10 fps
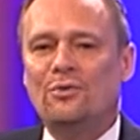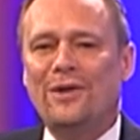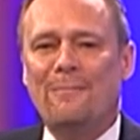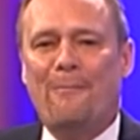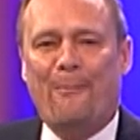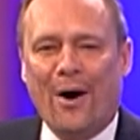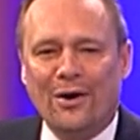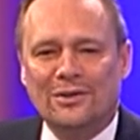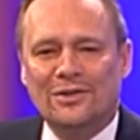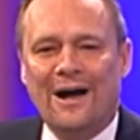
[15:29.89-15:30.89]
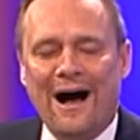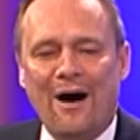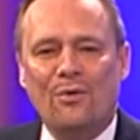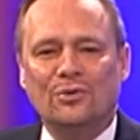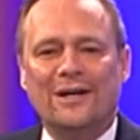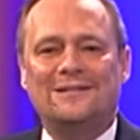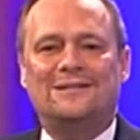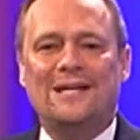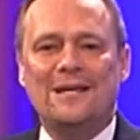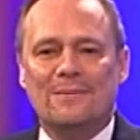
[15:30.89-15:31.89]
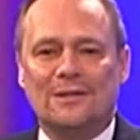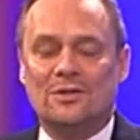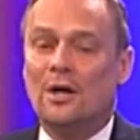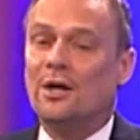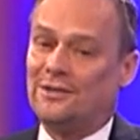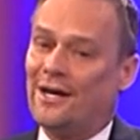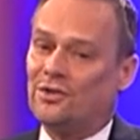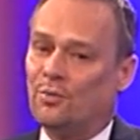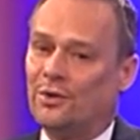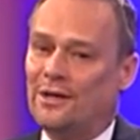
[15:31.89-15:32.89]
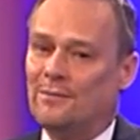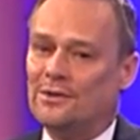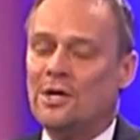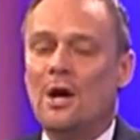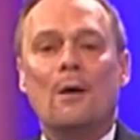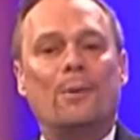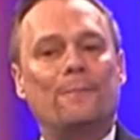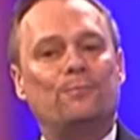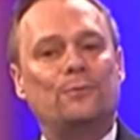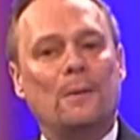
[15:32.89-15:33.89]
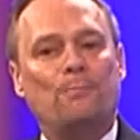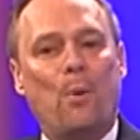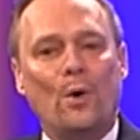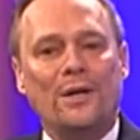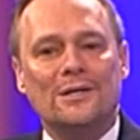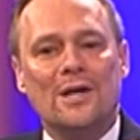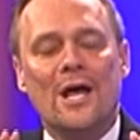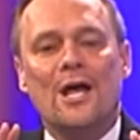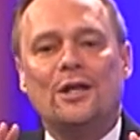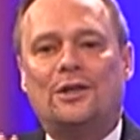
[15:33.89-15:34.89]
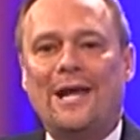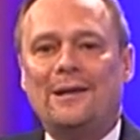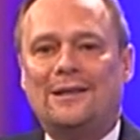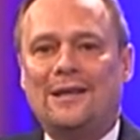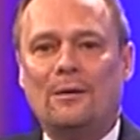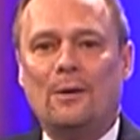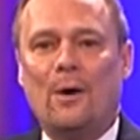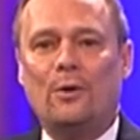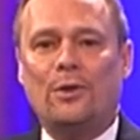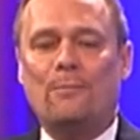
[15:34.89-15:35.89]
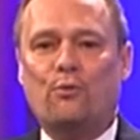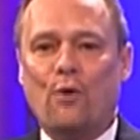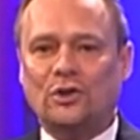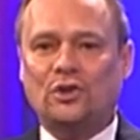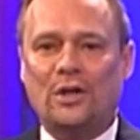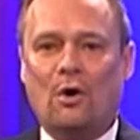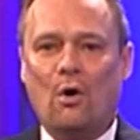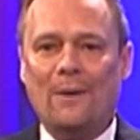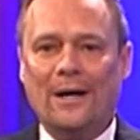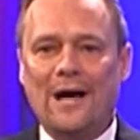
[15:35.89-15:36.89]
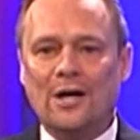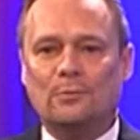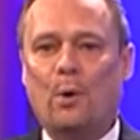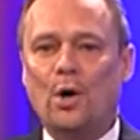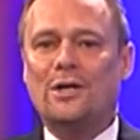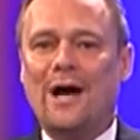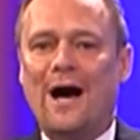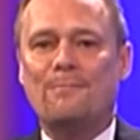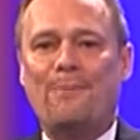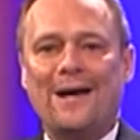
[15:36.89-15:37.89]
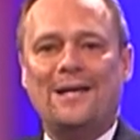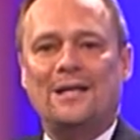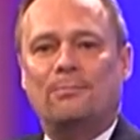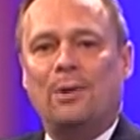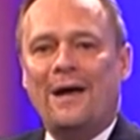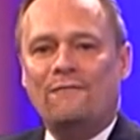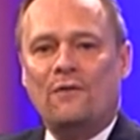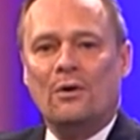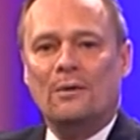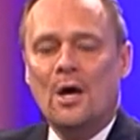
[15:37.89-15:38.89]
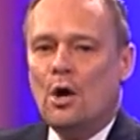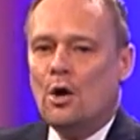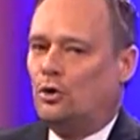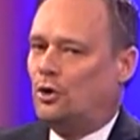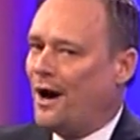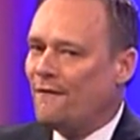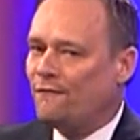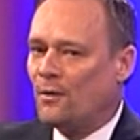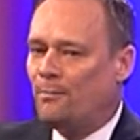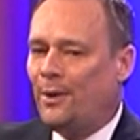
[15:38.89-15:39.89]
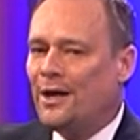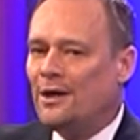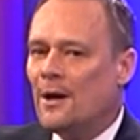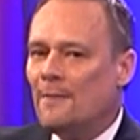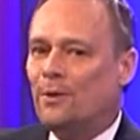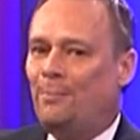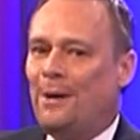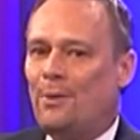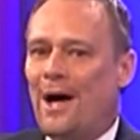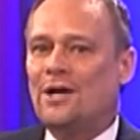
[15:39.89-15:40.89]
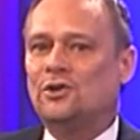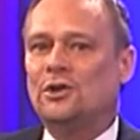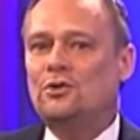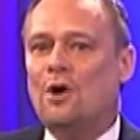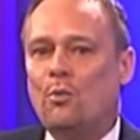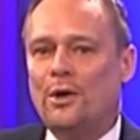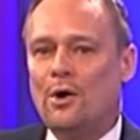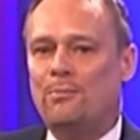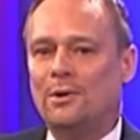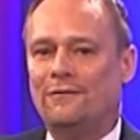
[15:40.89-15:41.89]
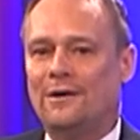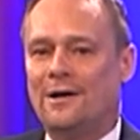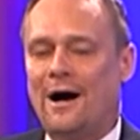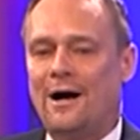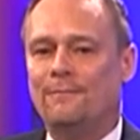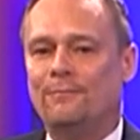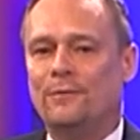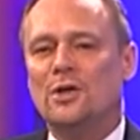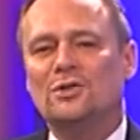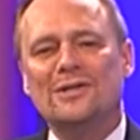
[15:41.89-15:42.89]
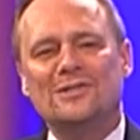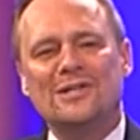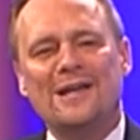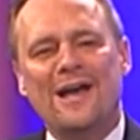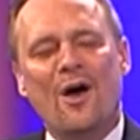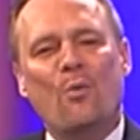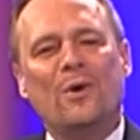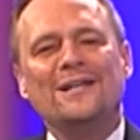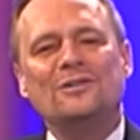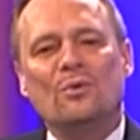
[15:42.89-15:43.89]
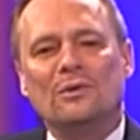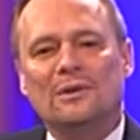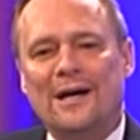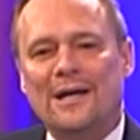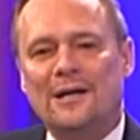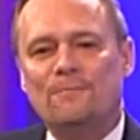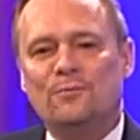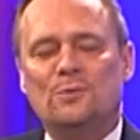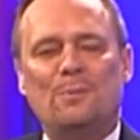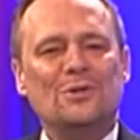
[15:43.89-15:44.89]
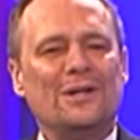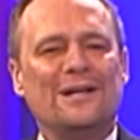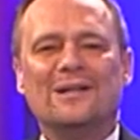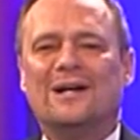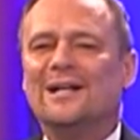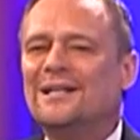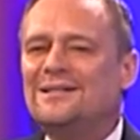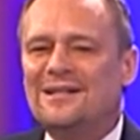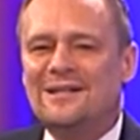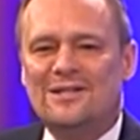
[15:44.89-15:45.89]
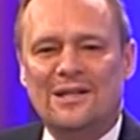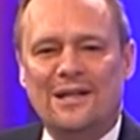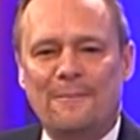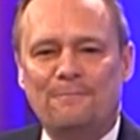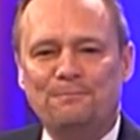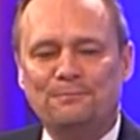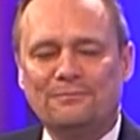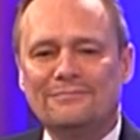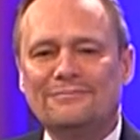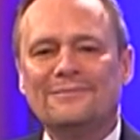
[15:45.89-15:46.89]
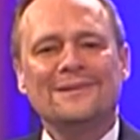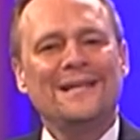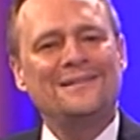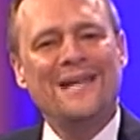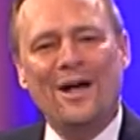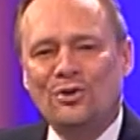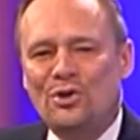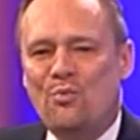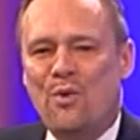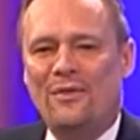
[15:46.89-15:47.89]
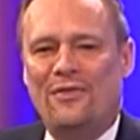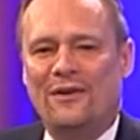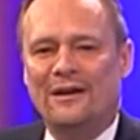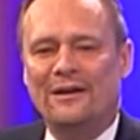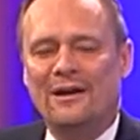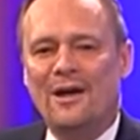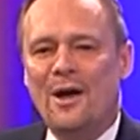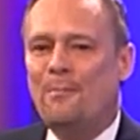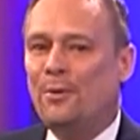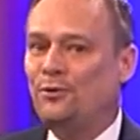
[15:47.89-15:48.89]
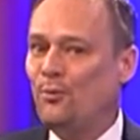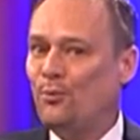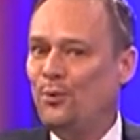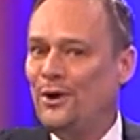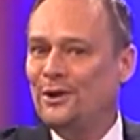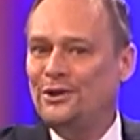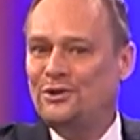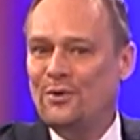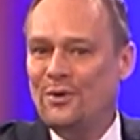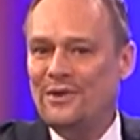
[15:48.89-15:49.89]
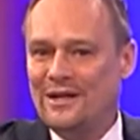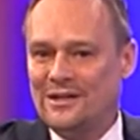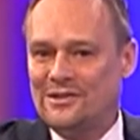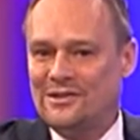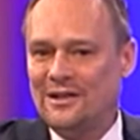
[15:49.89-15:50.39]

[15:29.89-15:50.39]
They barked and howled like demons, because they actually were demons. But the point is, they rushed in and go, oh my gosh, put God back in the platform. God forbid the people actually know we don't believe in God. So you see, what I don't like, especially like in the Clintons and them, they tell you one thing, but they're really doing this.